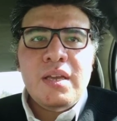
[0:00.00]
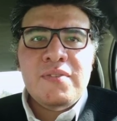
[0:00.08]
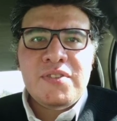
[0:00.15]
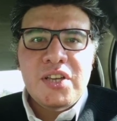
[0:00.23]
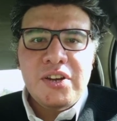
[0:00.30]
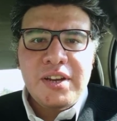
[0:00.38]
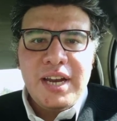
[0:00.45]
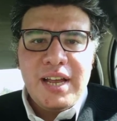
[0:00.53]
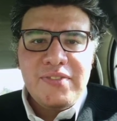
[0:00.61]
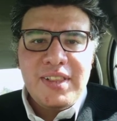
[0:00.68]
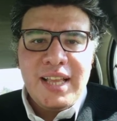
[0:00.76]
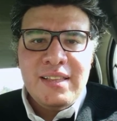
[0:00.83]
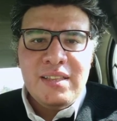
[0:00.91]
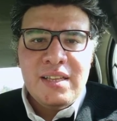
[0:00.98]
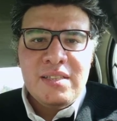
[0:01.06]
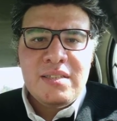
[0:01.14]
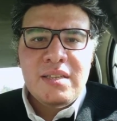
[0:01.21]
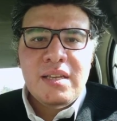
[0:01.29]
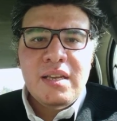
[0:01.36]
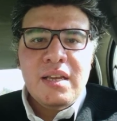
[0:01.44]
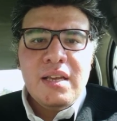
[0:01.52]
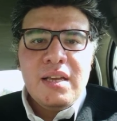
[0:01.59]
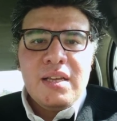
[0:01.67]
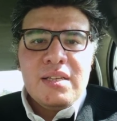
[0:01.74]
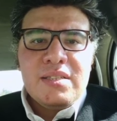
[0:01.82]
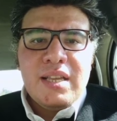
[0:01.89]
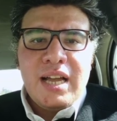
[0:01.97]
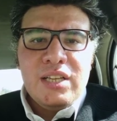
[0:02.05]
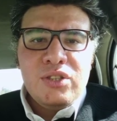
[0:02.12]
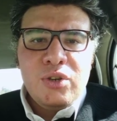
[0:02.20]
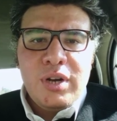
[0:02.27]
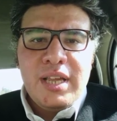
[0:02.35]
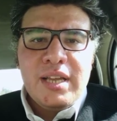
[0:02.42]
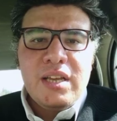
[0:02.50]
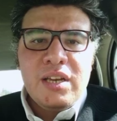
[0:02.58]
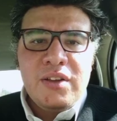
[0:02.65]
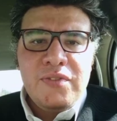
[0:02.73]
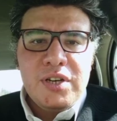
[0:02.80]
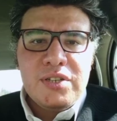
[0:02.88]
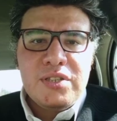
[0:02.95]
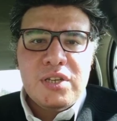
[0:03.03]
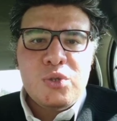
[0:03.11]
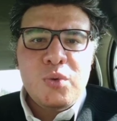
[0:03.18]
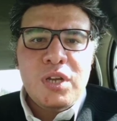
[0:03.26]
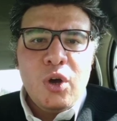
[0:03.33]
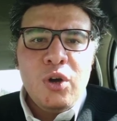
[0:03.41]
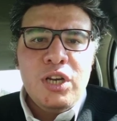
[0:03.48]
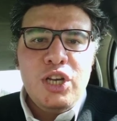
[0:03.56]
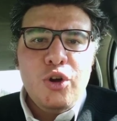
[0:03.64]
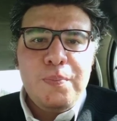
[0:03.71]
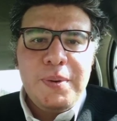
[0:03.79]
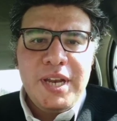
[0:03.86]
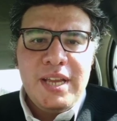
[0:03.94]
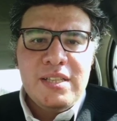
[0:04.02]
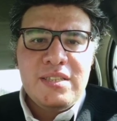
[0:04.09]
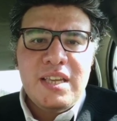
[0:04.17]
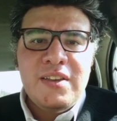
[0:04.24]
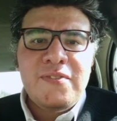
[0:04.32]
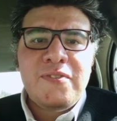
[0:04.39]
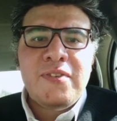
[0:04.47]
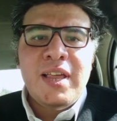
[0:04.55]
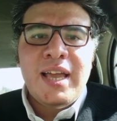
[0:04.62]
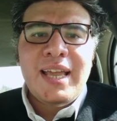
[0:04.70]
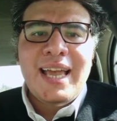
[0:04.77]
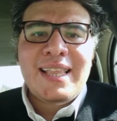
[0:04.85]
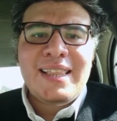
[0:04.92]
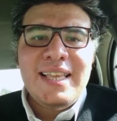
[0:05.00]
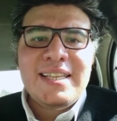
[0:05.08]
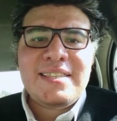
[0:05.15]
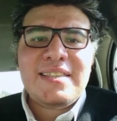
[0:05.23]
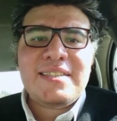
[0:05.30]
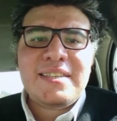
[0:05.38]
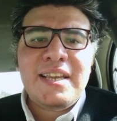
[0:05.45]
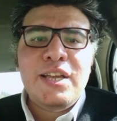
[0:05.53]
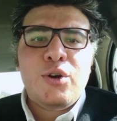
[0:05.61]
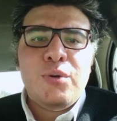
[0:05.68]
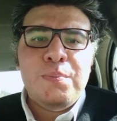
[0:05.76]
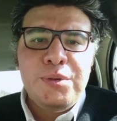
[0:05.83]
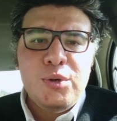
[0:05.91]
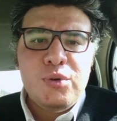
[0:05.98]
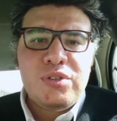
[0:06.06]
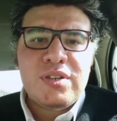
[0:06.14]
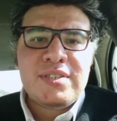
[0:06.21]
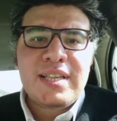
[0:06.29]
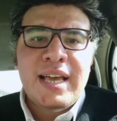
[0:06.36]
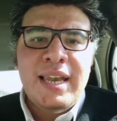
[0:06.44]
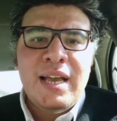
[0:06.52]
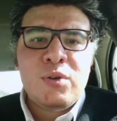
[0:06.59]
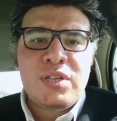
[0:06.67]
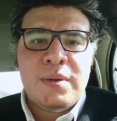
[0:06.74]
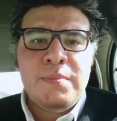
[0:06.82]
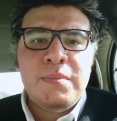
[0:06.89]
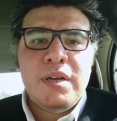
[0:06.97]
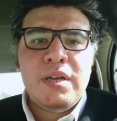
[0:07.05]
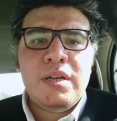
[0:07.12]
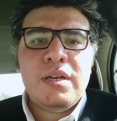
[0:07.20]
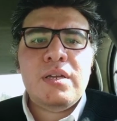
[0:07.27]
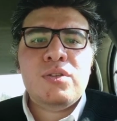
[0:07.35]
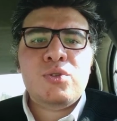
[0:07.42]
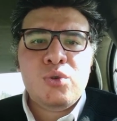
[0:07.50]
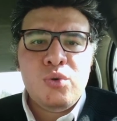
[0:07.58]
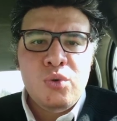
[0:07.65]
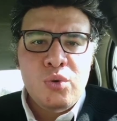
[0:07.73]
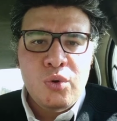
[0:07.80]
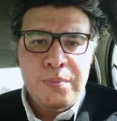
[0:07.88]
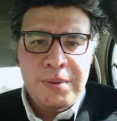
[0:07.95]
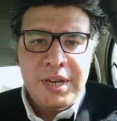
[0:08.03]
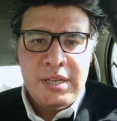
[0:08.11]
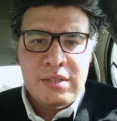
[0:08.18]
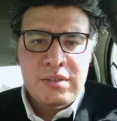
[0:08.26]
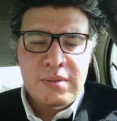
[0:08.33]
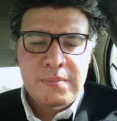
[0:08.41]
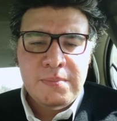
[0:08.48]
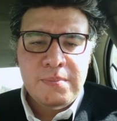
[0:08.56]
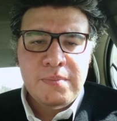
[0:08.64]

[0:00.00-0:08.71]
if the aircraft landed, the hydraulic reversers will only operate if like at least three computers allow them to operate.